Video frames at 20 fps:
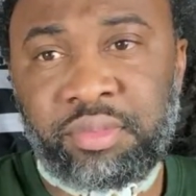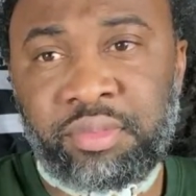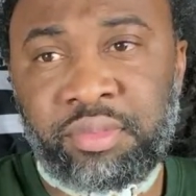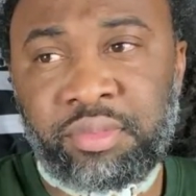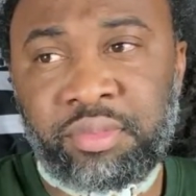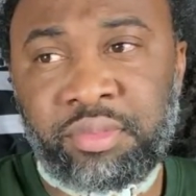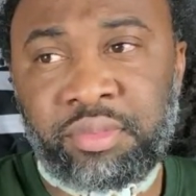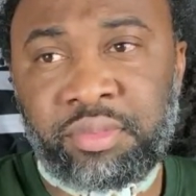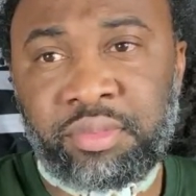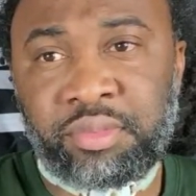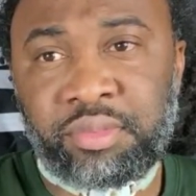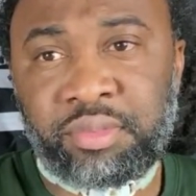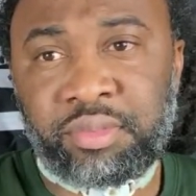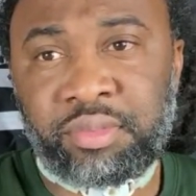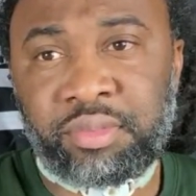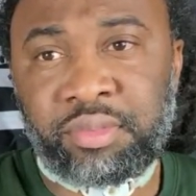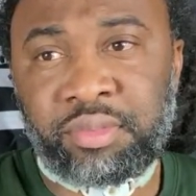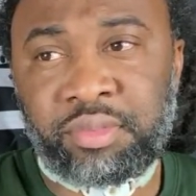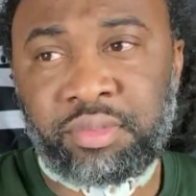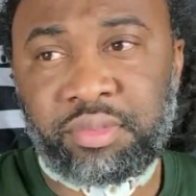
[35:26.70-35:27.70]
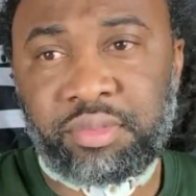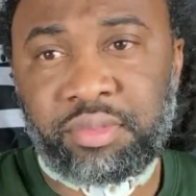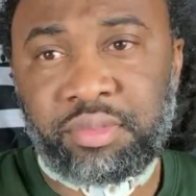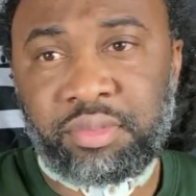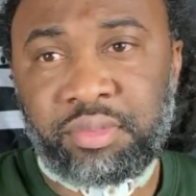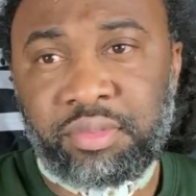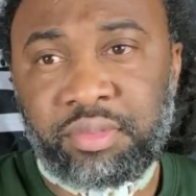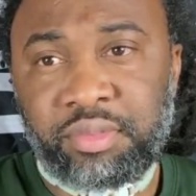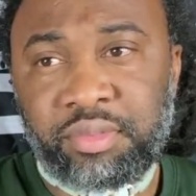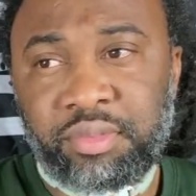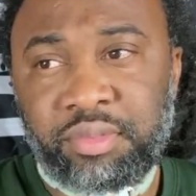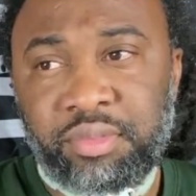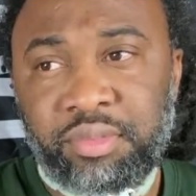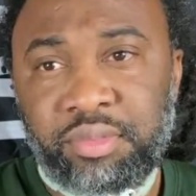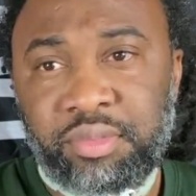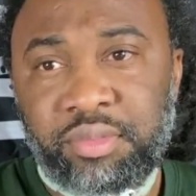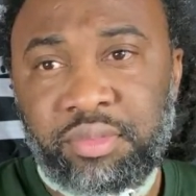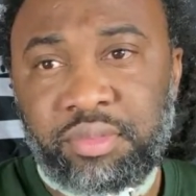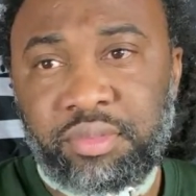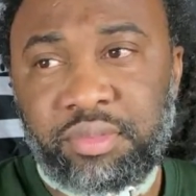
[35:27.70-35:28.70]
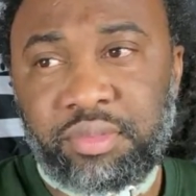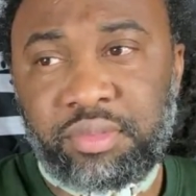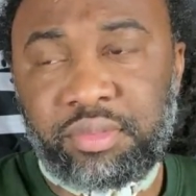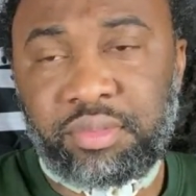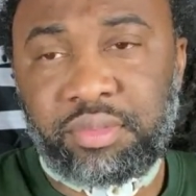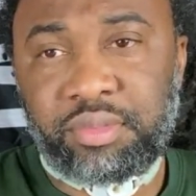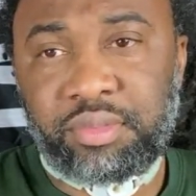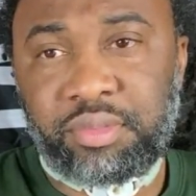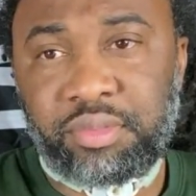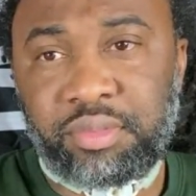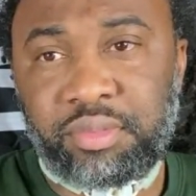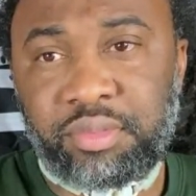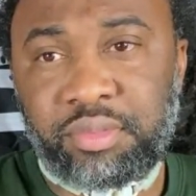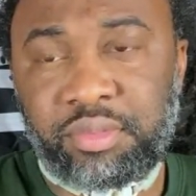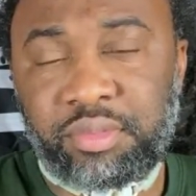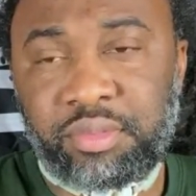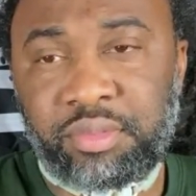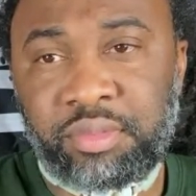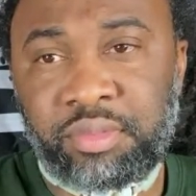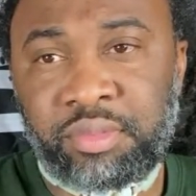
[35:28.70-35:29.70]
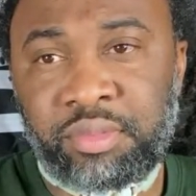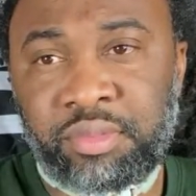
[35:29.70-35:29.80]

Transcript: The person shown says nothing.